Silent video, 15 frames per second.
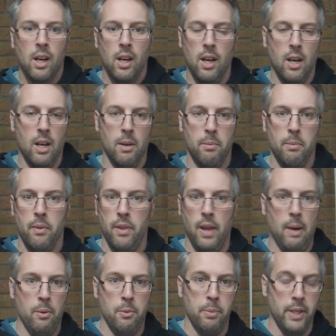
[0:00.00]

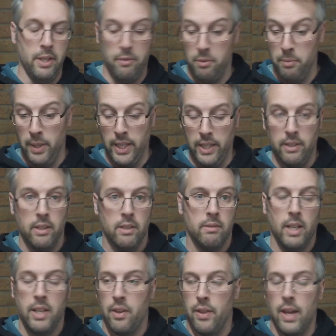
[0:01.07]
That would be, for me,
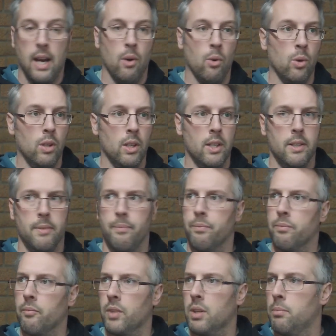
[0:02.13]
either that or a
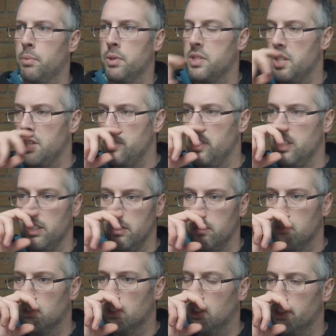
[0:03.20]

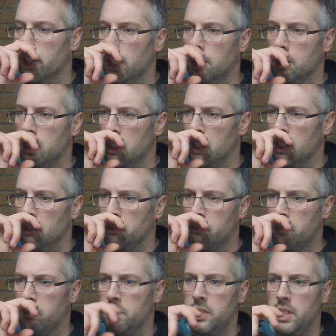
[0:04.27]
Precision, I think it's a
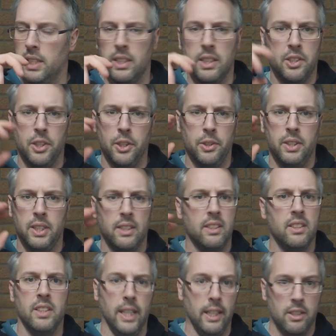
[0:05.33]
62,
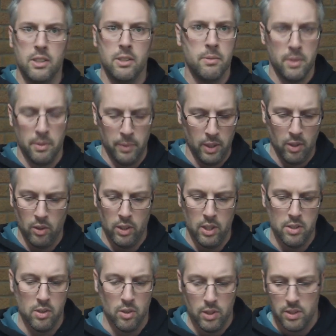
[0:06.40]
66, something along
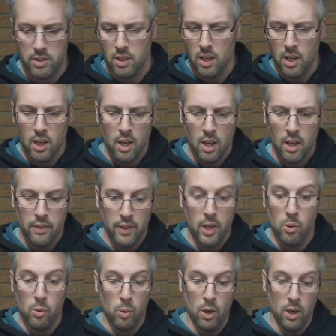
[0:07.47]
those lines. They
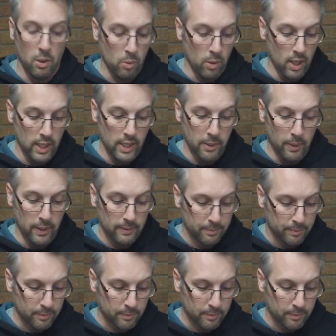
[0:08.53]
all work well anyway.